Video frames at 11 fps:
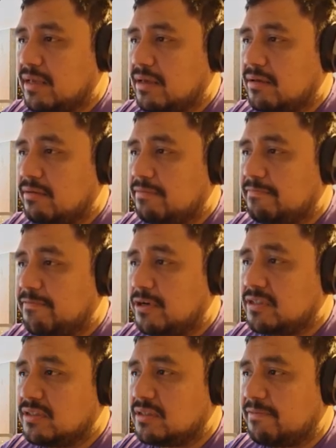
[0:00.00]

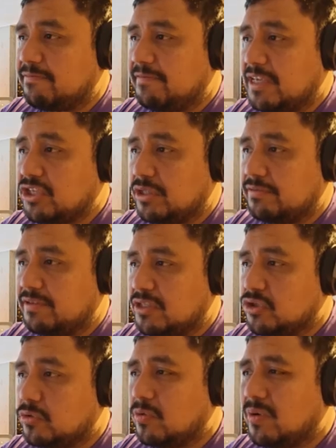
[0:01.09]
first a facial
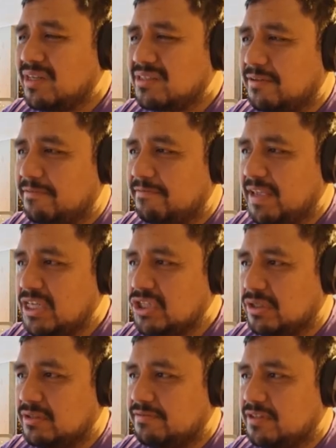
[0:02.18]
definition. What is a facial
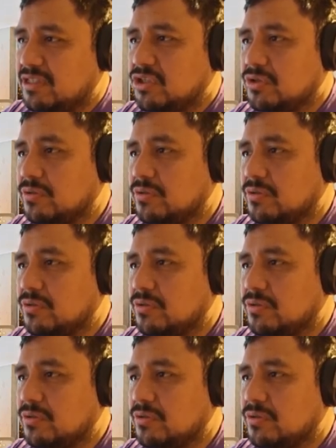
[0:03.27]
definition?